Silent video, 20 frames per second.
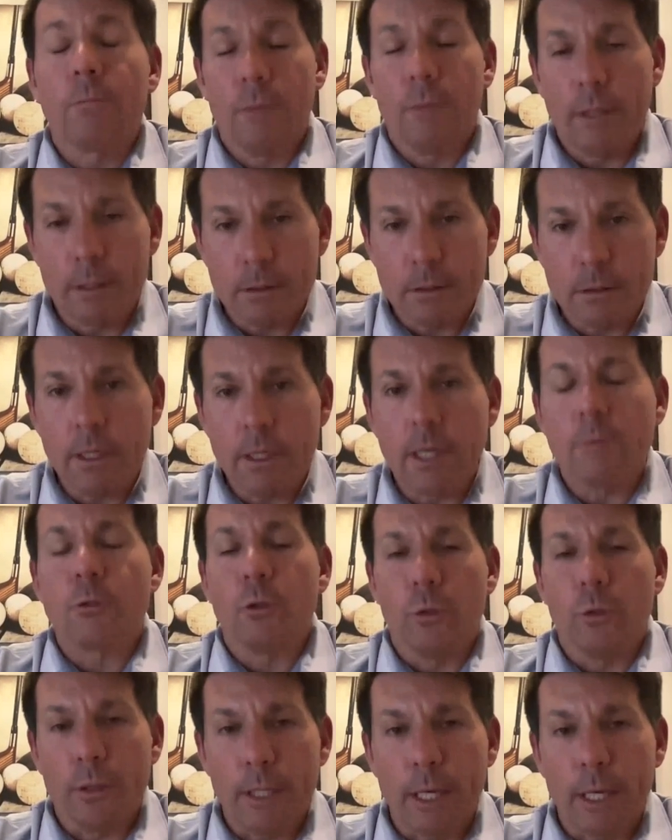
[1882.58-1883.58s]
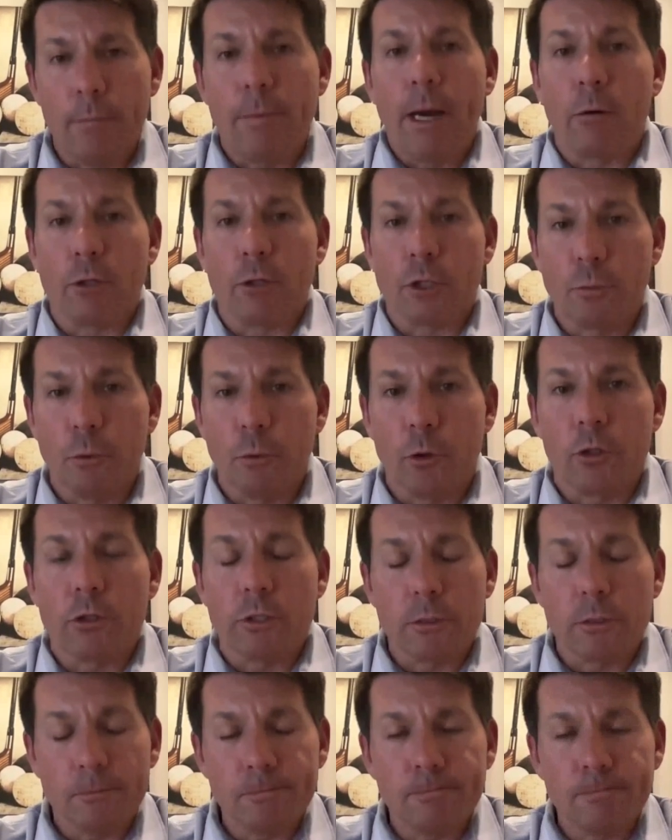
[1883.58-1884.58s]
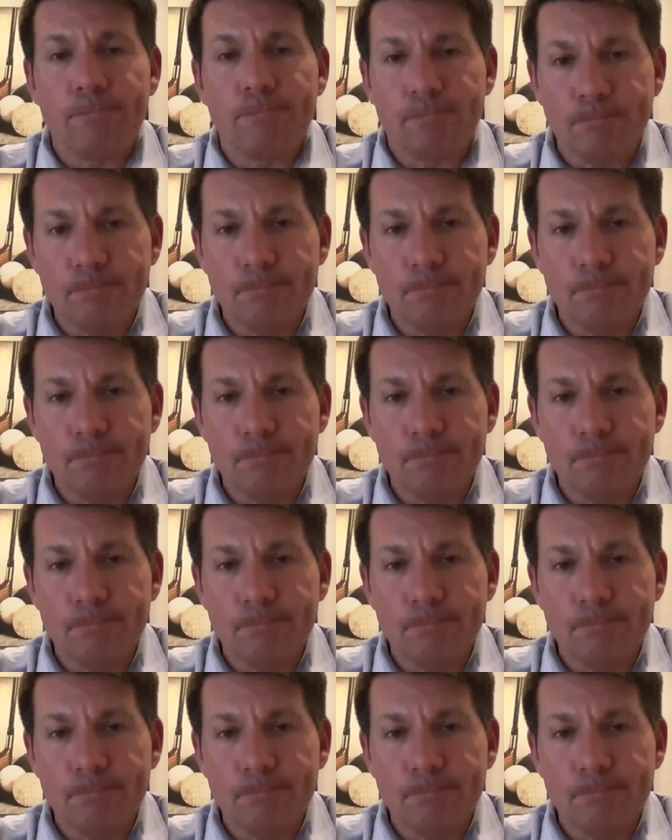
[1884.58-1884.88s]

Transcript: We are. Yes, absolutely. Yep. Power sports.